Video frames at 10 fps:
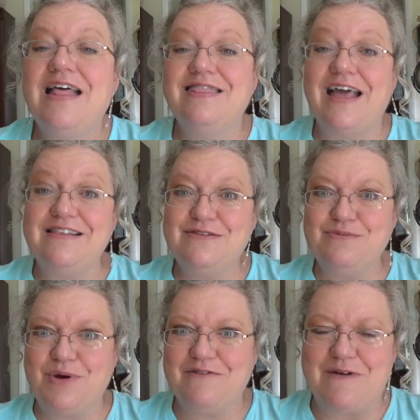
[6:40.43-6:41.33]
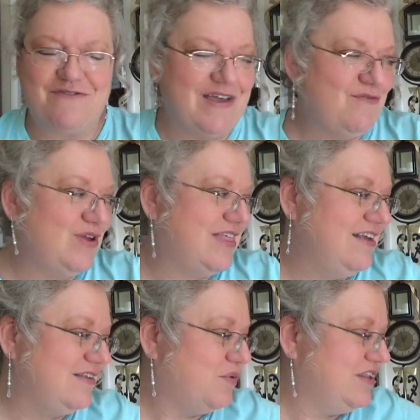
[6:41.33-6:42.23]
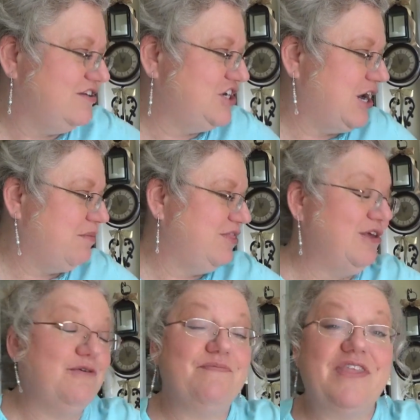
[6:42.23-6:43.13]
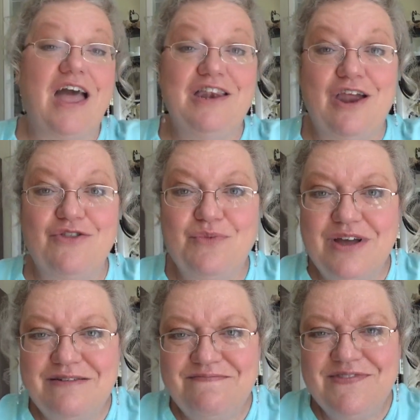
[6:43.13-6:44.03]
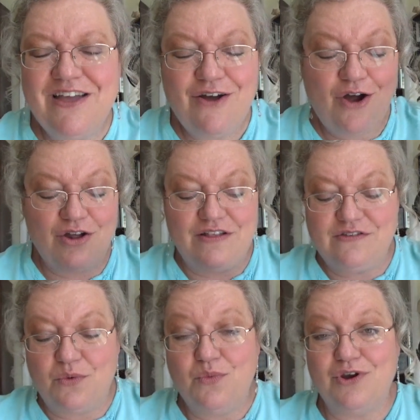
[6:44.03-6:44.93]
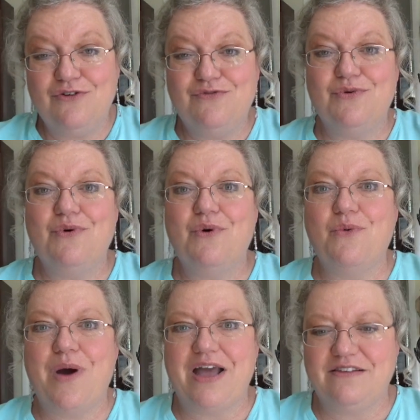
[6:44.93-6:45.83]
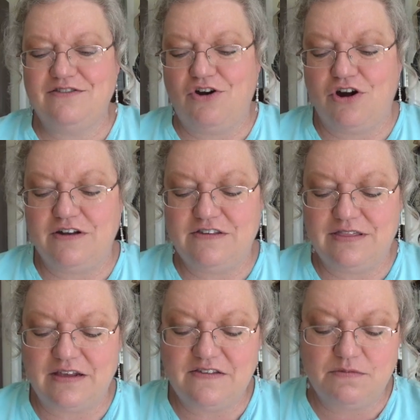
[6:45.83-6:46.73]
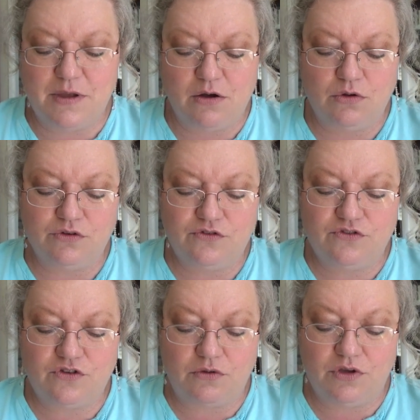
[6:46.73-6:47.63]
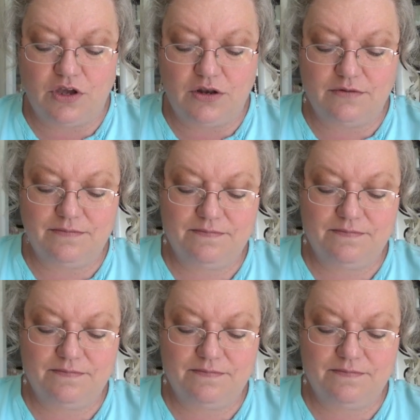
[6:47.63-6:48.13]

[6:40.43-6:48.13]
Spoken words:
that's one of my favorite things I wanted to share with you. Another one are these wonderful wax tarts. They smell so good.